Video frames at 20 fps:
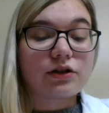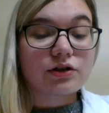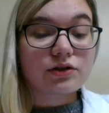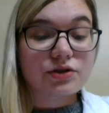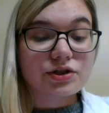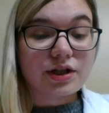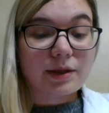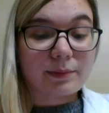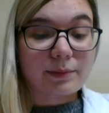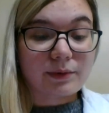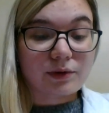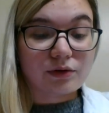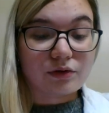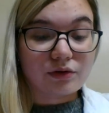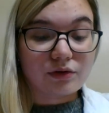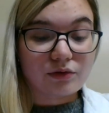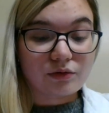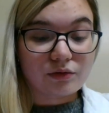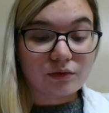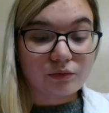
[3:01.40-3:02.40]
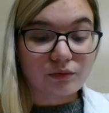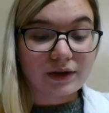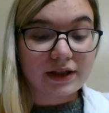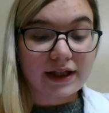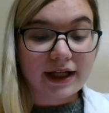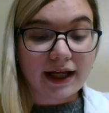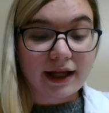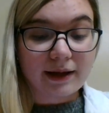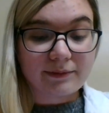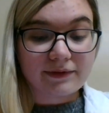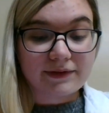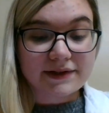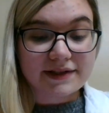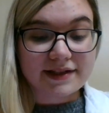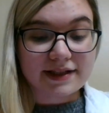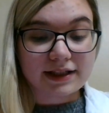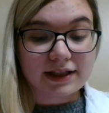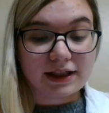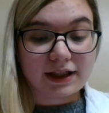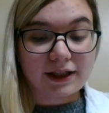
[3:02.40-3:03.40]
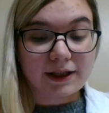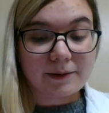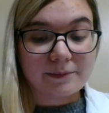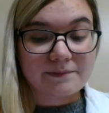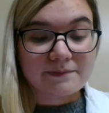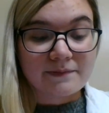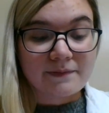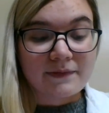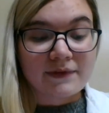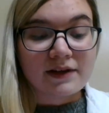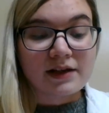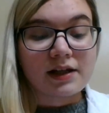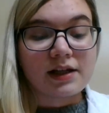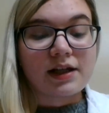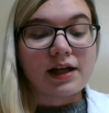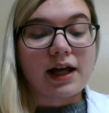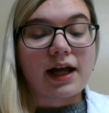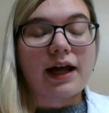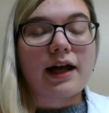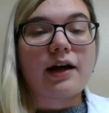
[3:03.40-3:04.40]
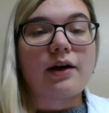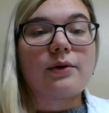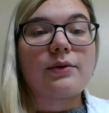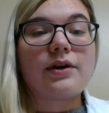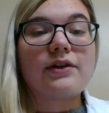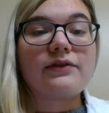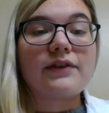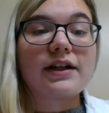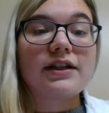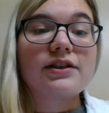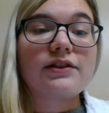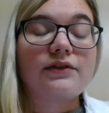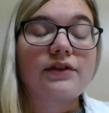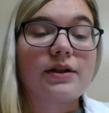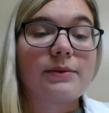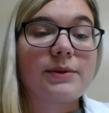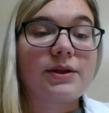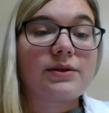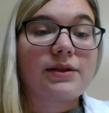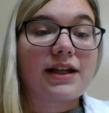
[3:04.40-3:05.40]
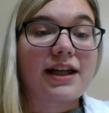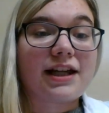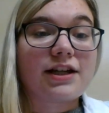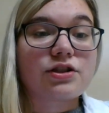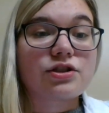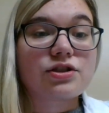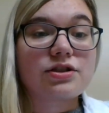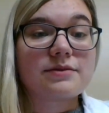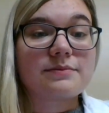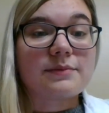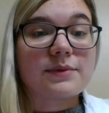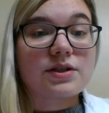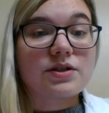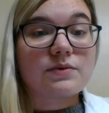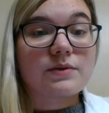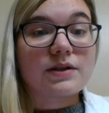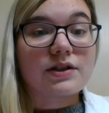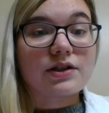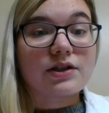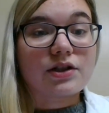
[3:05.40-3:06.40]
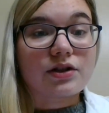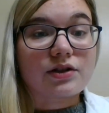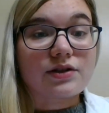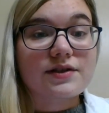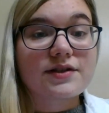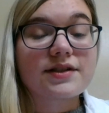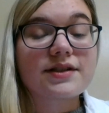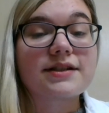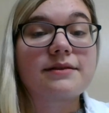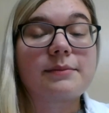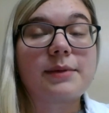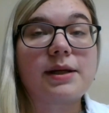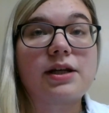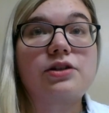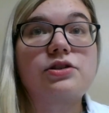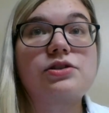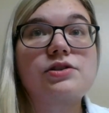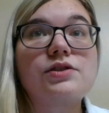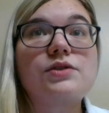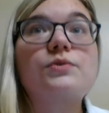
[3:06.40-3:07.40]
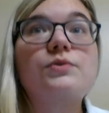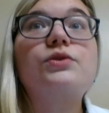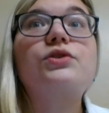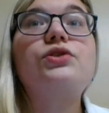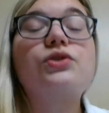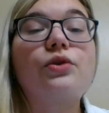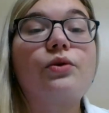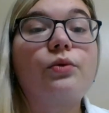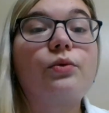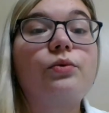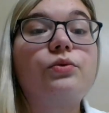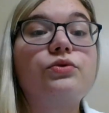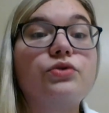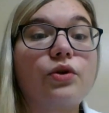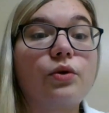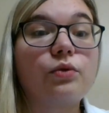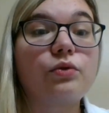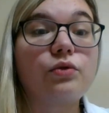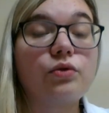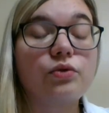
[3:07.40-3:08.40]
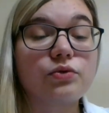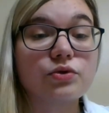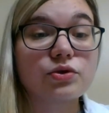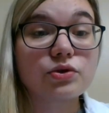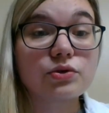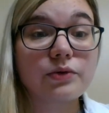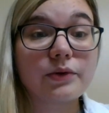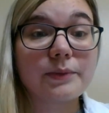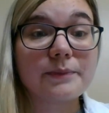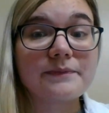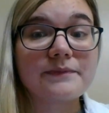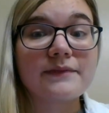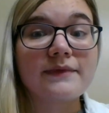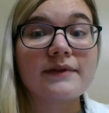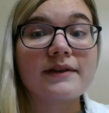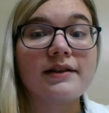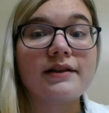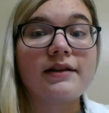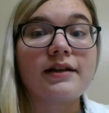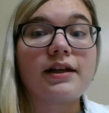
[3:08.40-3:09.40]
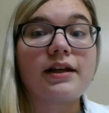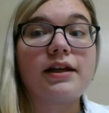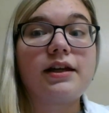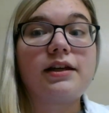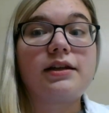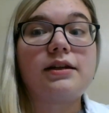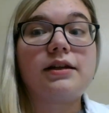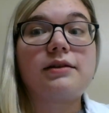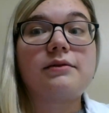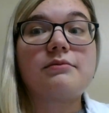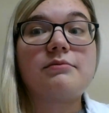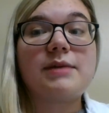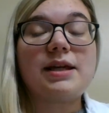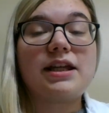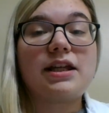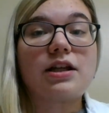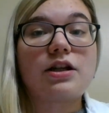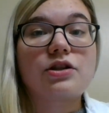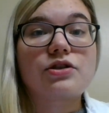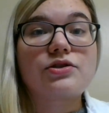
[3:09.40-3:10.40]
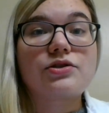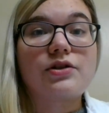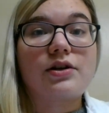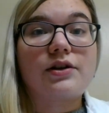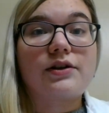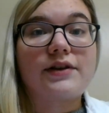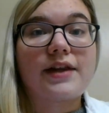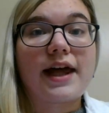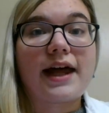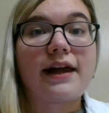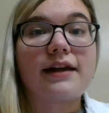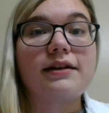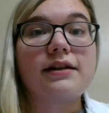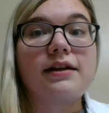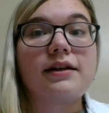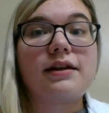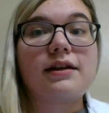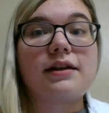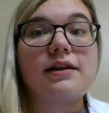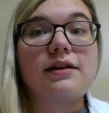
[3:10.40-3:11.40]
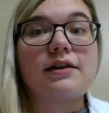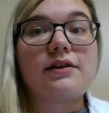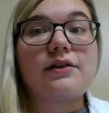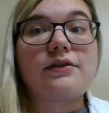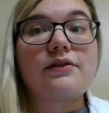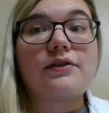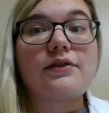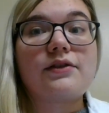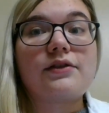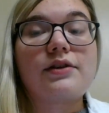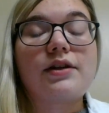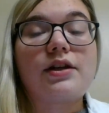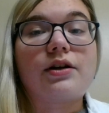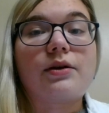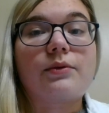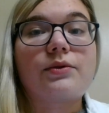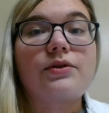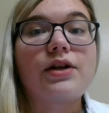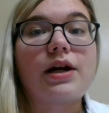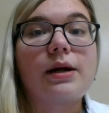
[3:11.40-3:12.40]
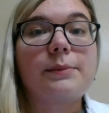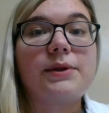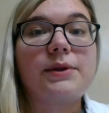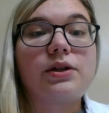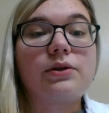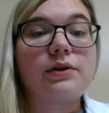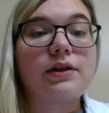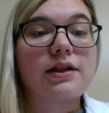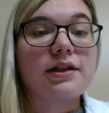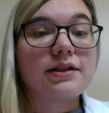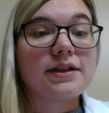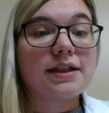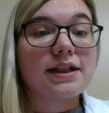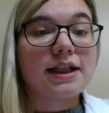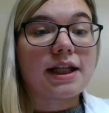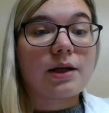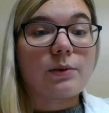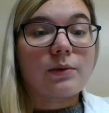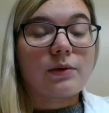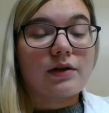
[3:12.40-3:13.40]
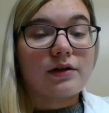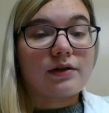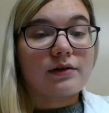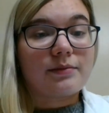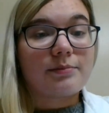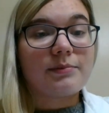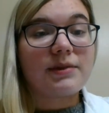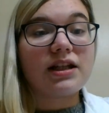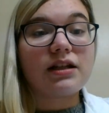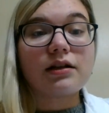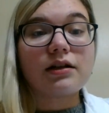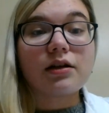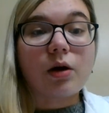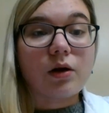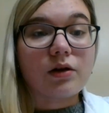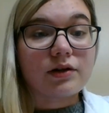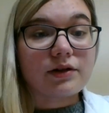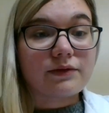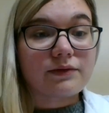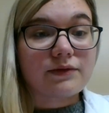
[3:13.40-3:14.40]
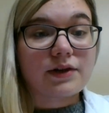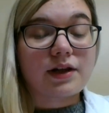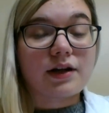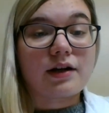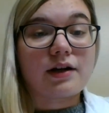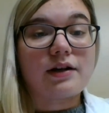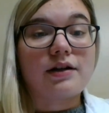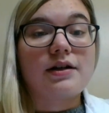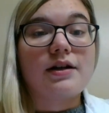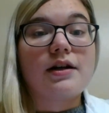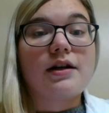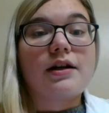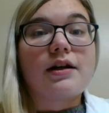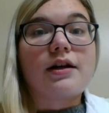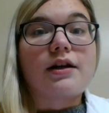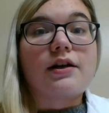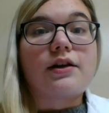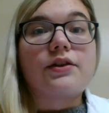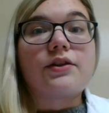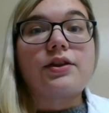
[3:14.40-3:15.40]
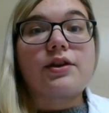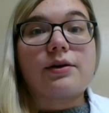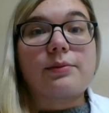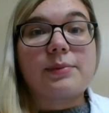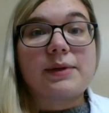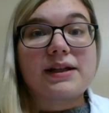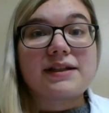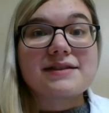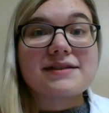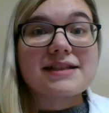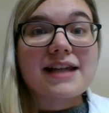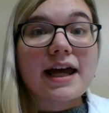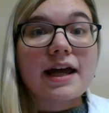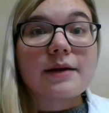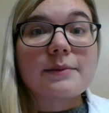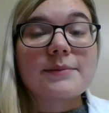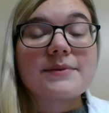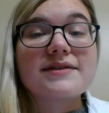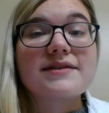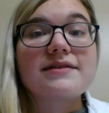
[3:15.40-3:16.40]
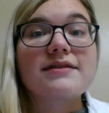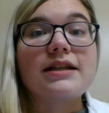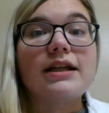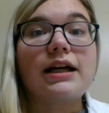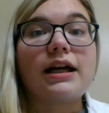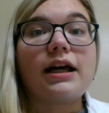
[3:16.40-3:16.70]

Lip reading: Good Shepherd Rehab Facility how effective communication between the nurses and patients was so crucial in making sure that, therapeutically they were meeting all of their big steps,